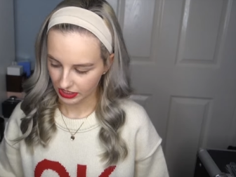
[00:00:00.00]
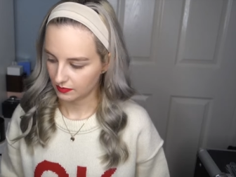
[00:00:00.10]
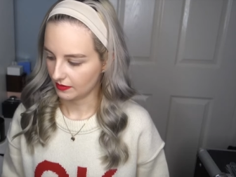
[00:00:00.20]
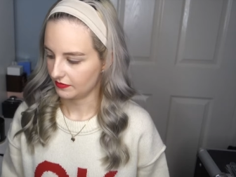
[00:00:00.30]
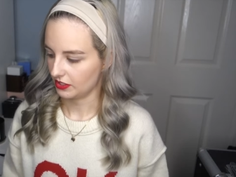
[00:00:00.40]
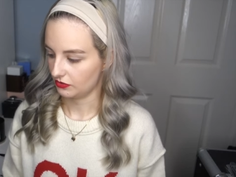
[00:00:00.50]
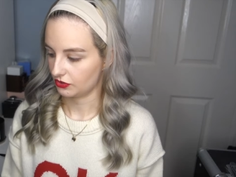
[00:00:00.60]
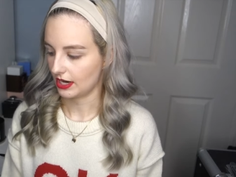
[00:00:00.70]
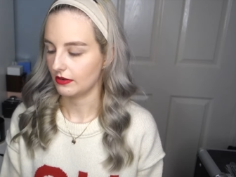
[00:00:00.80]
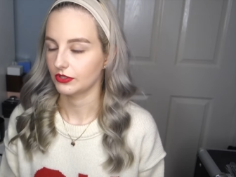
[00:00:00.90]
this with those
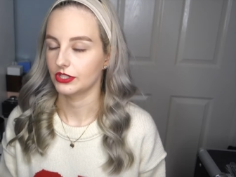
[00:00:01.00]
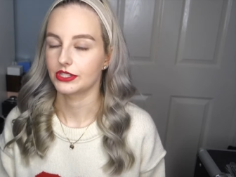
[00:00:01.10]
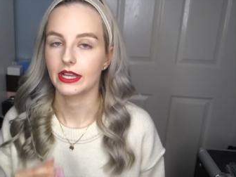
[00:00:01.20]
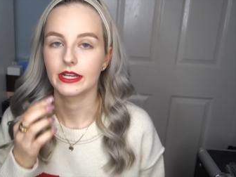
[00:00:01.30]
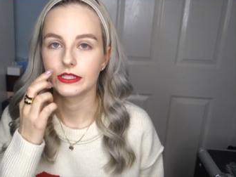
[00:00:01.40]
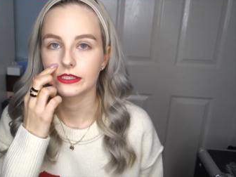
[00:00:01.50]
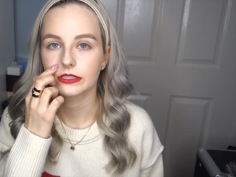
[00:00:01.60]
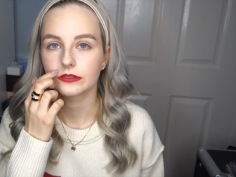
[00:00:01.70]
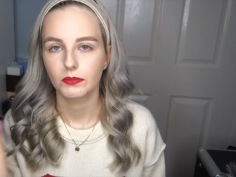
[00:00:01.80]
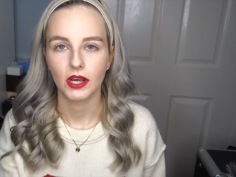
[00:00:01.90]
trousers and
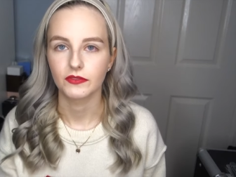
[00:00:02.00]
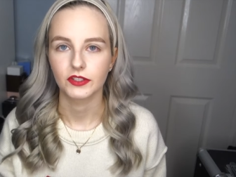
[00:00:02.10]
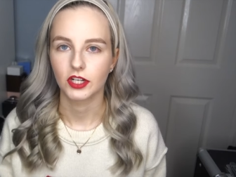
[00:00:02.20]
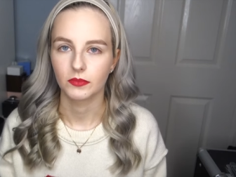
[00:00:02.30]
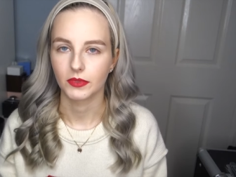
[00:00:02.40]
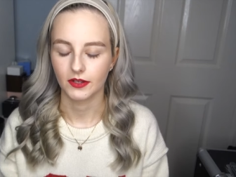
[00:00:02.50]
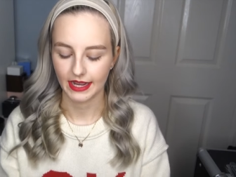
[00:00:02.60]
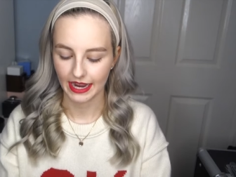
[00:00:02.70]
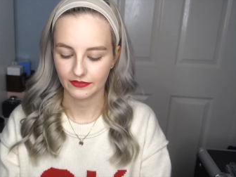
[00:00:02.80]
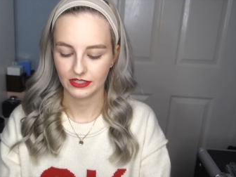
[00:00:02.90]
perfect combo, I
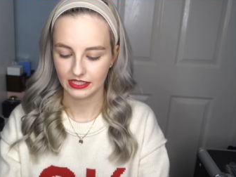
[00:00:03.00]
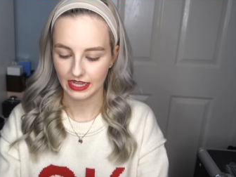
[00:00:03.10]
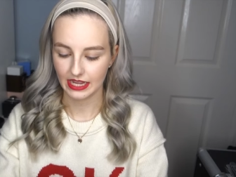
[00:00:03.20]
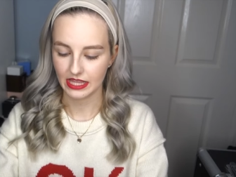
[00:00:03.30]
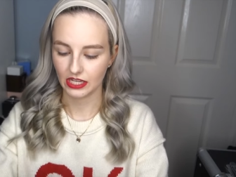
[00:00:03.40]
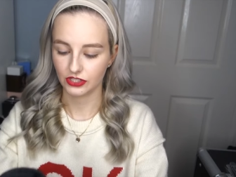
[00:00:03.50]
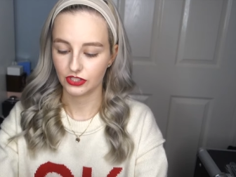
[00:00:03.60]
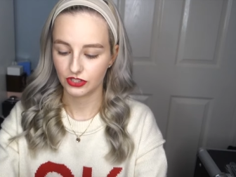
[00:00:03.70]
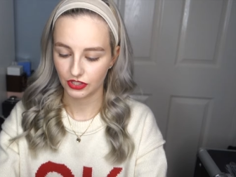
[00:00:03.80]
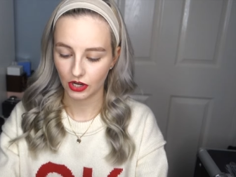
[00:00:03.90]
have to say. They are
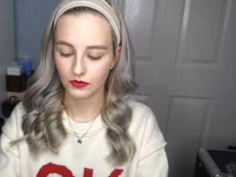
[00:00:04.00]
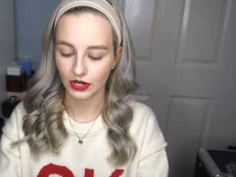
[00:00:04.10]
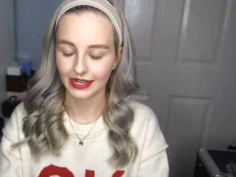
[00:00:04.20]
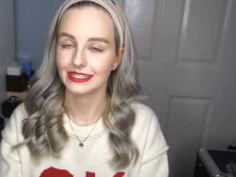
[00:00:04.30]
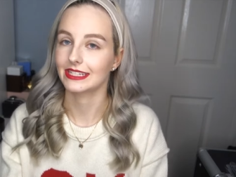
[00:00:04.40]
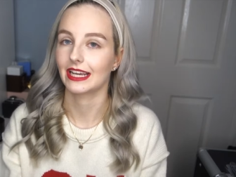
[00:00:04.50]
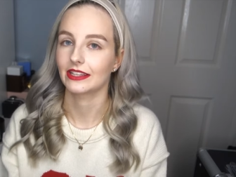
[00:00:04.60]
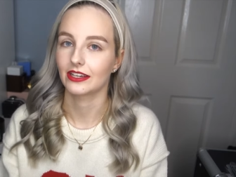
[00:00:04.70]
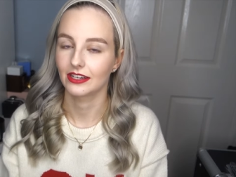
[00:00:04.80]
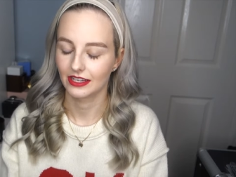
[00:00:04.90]
so nice
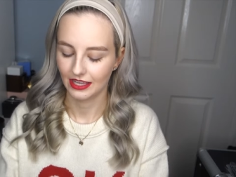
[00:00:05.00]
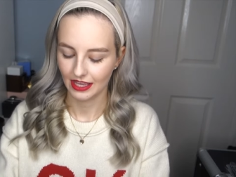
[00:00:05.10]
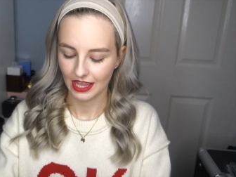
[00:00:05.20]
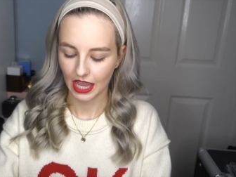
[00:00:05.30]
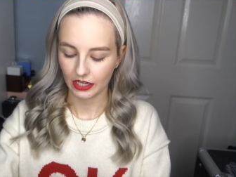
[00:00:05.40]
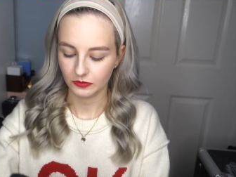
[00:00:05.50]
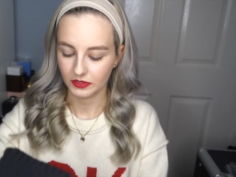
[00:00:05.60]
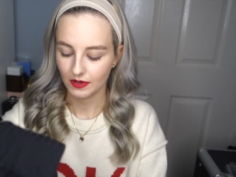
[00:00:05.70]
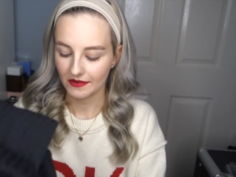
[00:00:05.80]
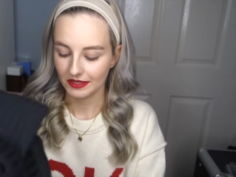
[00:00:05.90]
together. I'll
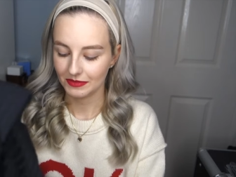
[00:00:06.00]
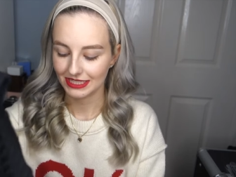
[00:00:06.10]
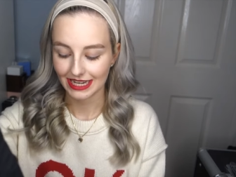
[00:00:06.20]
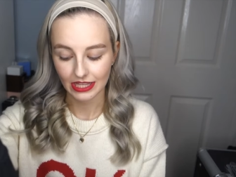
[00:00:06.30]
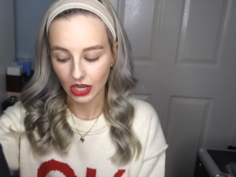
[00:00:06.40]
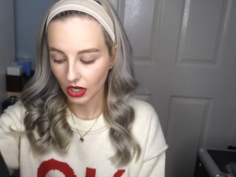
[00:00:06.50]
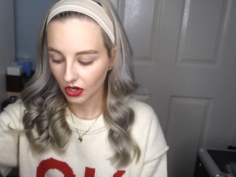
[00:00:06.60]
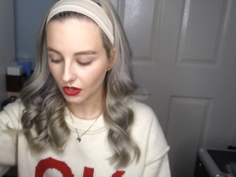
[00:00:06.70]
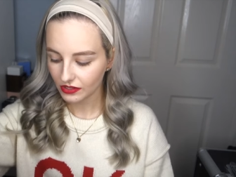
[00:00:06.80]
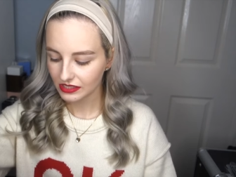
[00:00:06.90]
be wearing them together a
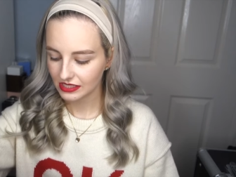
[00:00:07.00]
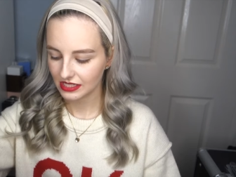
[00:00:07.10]
lot.